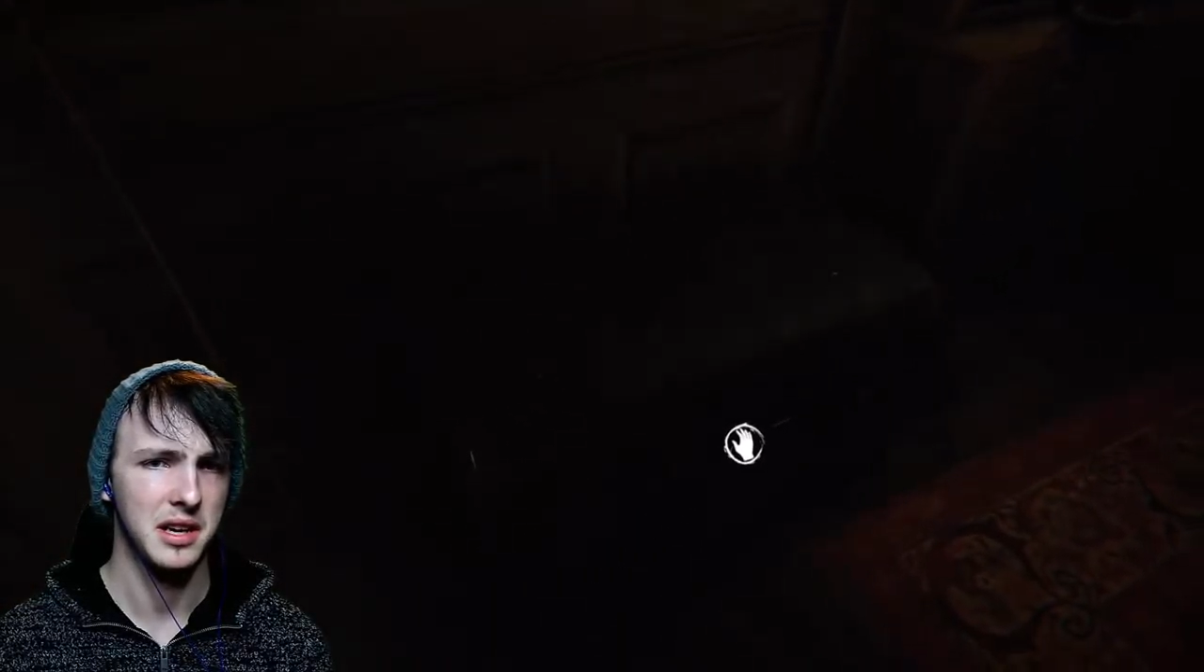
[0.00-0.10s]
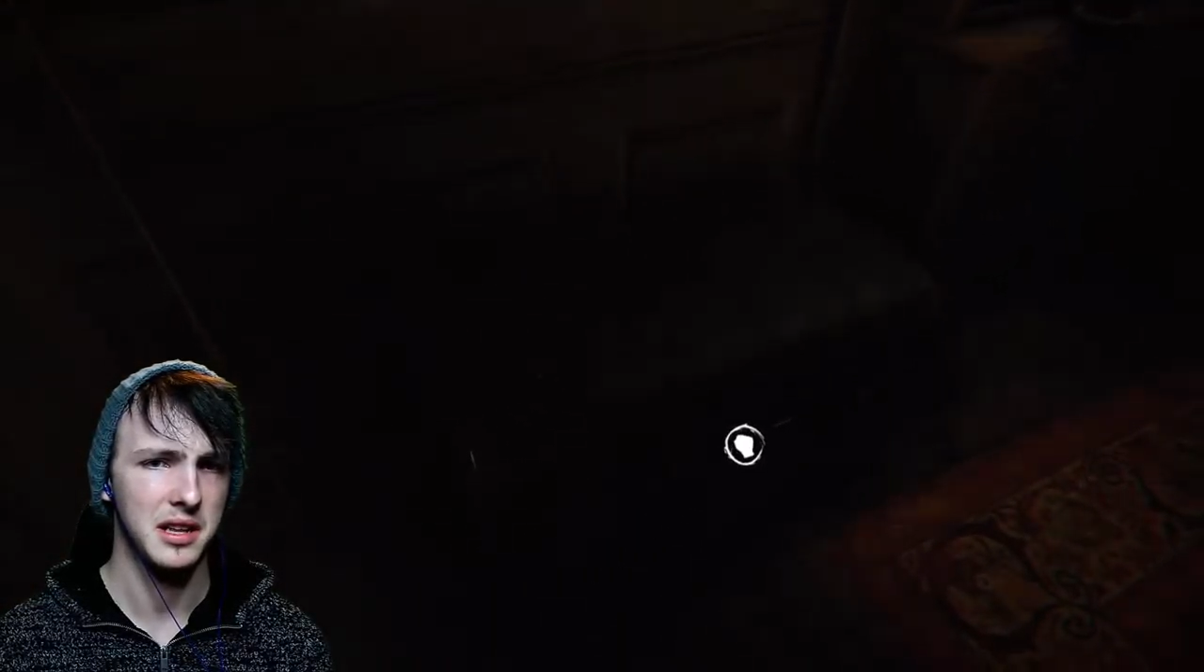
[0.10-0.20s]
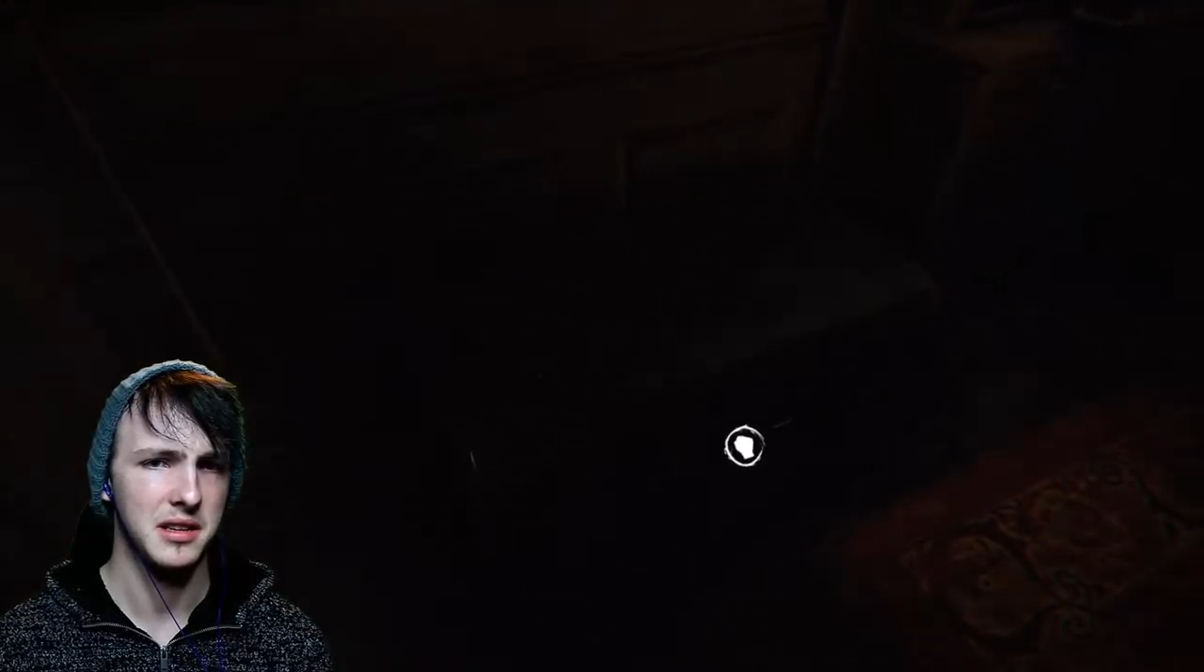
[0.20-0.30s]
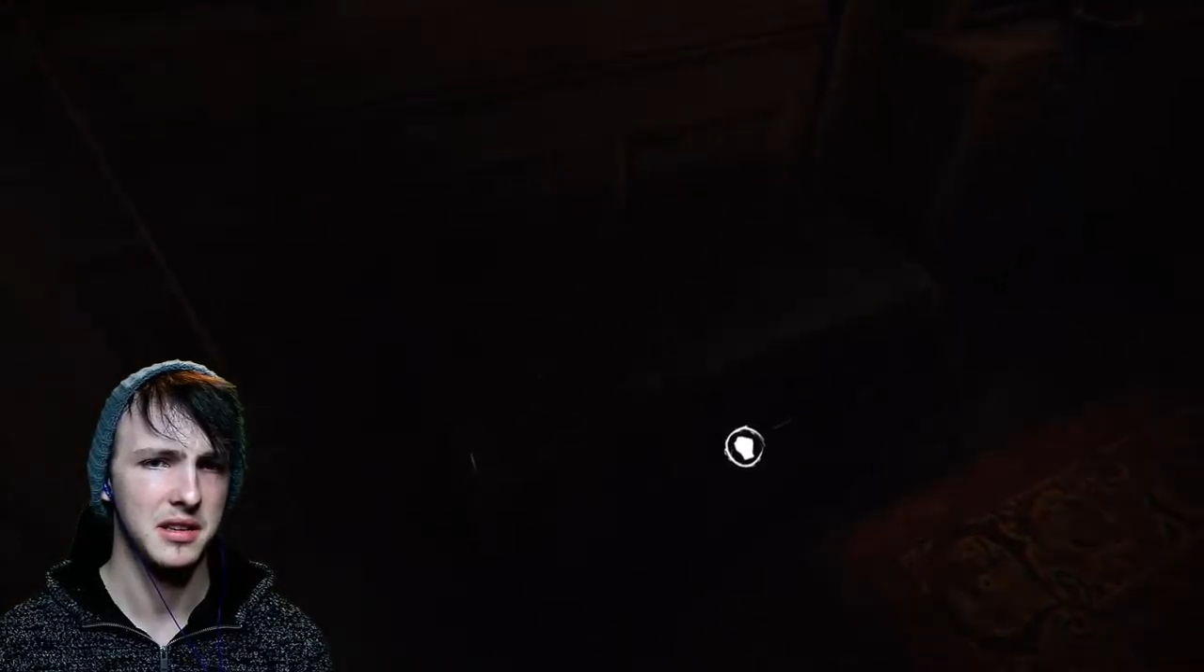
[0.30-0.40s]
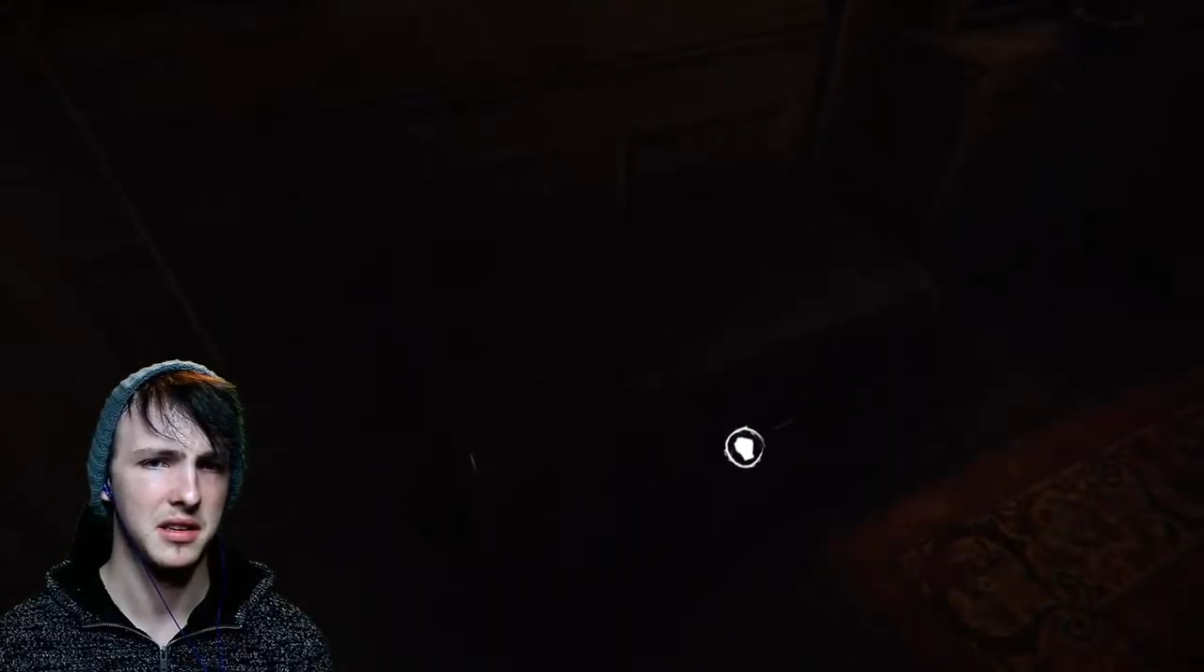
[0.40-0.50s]

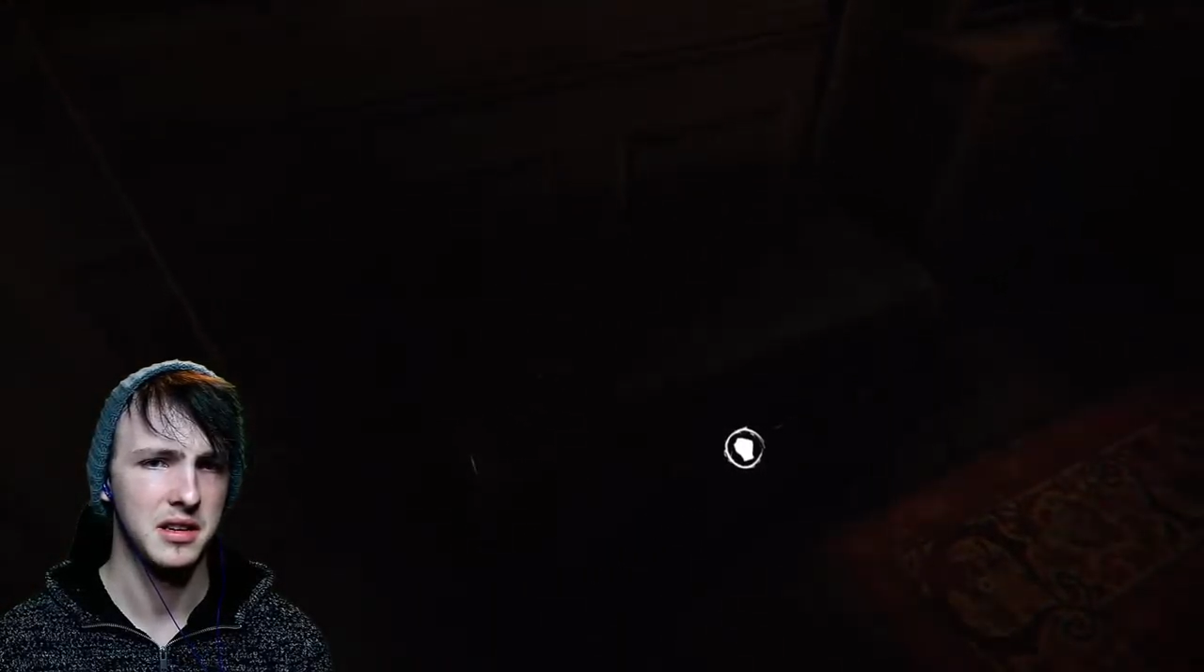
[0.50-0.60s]
get this?